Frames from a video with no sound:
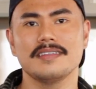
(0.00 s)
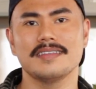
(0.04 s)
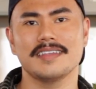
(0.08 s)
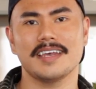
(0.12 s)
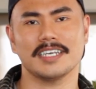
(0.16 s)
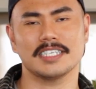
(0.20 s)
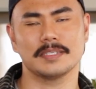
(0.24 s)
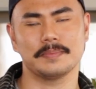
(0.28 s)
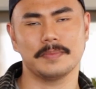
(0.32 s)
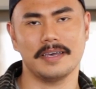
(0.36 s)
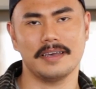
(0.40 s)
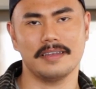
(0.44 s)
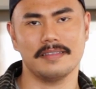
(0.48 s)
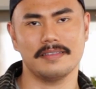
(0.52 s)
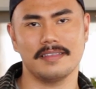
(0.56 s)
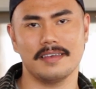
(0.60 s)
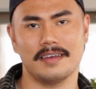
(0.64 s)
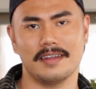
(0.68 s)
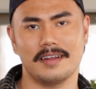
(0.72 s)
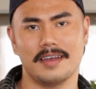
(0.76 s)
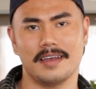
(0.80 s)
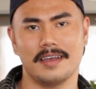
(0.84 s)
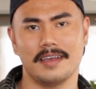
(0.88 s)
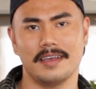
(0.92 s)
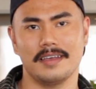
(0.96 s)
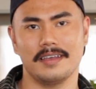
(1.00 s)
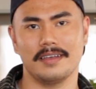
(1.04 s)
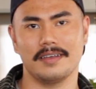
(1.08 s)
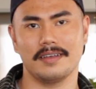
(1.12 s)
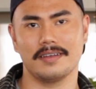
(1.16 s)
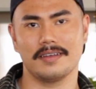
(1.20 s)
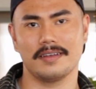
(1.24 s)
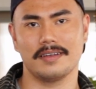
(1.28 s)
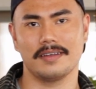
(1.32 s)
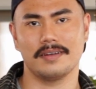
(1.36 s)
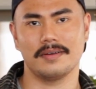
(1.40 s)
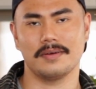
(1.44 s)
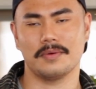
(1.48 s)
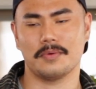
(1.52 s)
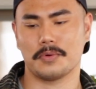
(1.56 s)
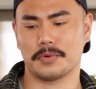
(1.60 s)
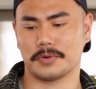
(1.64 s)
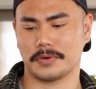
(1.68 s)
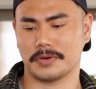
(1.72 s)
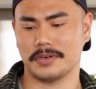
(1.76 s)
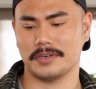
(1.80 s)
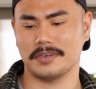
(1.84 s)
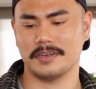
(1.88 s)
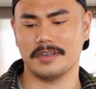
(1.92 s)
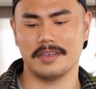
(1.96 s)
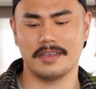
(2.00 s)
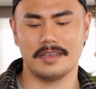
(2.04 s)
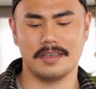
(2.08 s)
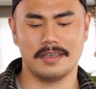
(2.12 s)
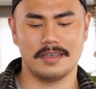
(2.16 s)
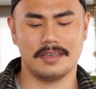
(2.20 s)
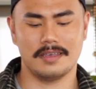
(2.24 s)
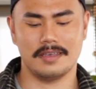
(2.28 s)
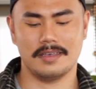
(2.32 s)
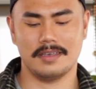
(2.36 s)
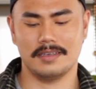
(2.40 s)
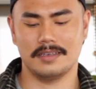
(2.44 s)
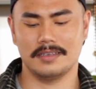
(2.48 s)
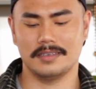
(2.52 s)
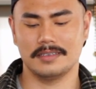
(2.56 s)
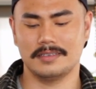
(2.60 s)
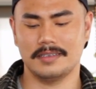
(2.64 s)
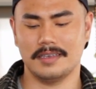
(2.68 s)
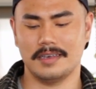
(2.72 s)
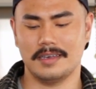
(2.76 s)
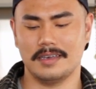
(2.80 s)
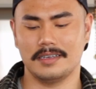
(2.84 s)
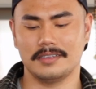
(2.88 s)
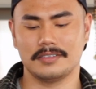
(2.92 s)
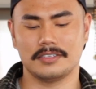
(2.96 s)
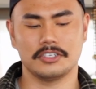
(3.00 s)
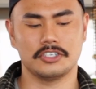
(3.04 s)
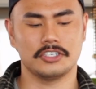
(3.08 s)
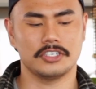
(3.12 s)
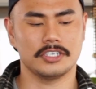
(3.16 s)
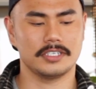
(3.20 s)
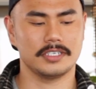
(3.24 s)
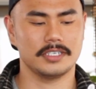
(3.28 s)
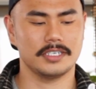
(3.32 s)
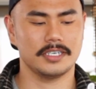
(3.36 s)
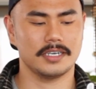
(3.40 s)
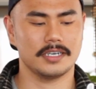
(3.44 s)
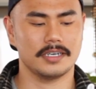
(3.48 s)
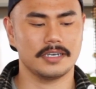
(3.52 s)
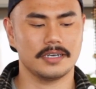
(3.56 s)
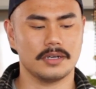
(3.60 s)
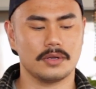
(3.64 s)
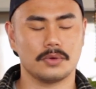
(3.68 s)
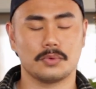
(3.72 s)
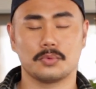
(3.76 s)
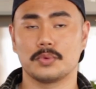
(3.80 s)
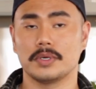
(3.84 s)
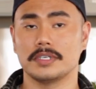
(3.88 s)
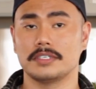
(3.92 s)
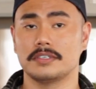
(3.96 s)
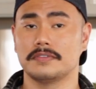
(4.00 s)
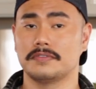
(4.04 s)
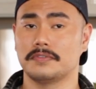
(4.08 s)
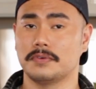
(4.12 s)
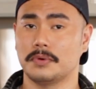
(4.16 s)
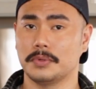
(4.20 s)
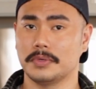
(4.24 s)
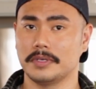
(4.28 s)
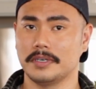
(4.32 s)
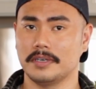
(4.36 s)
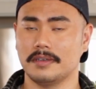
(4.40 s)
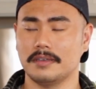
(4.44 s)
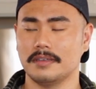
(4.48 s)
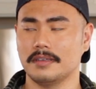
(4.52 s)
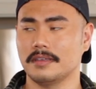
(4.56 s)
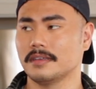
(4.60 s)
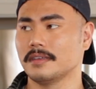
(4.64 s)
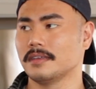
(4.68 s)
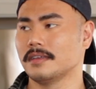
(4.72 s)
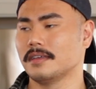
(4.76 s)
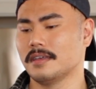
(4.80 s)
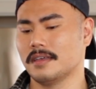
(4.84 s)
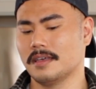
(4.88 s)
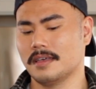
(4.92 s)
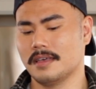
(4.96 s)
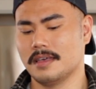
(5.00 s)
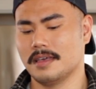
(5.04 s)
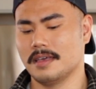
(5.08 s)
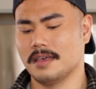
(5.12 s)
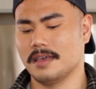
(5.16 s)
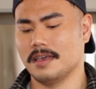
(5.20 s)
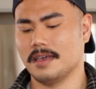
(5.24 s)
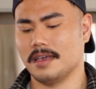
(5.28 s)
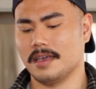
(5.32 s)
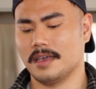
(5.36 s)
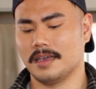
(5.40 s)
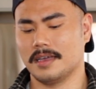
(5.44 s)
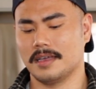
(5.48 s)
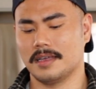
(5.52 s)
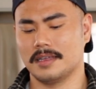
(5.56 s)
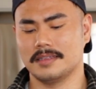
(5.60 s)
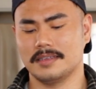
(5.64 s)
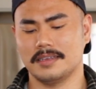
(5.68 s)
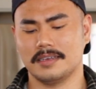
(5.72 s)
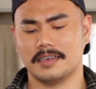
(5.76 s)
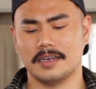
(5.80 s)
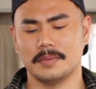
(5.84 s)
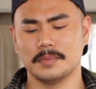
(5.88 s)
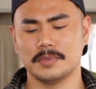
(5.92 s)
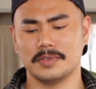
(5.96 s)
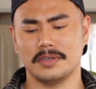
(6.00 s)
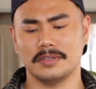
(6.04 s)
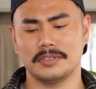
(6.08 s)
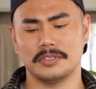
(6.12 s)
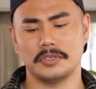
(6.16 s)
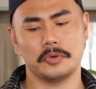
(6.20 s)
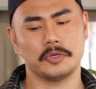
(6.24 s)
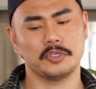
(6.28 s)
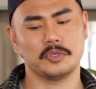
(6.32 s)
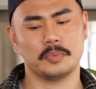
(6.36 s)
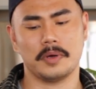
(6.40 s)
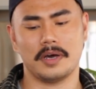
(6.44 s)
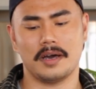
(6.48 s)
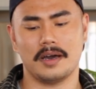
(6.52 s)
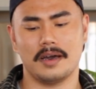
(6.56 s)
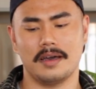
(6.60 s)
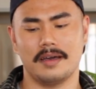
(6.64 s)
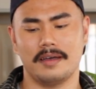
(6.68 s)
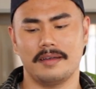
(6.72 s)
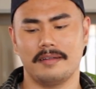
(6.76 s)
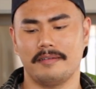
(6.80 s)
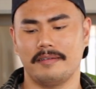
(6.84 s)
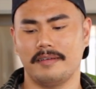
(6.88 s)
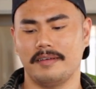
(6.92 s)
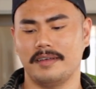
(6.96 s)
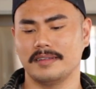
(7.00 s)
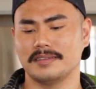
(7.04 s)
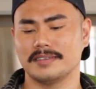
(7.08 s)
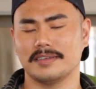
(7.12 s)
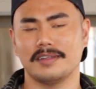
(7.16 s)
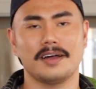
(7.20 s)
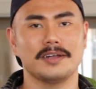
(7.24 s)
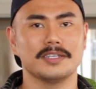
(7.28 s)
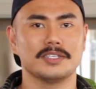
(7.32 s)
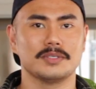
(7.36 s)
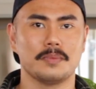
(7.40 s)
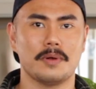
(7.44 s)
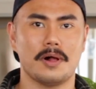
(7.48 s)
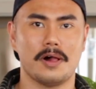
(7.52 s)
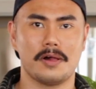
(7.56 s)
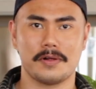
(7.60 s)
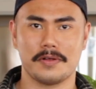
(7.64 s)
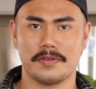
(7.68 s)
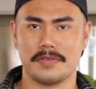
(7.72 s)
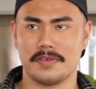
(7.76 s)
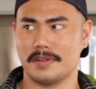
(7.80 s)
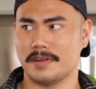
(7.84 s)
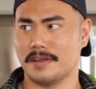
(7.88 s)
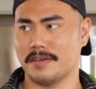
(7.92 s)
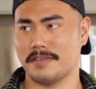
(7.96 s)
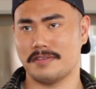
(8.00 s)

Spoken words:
next plant that I ordered is a Dischidia ruscifolia, and it comes in a 2-inch pot. It's a lot smaller than I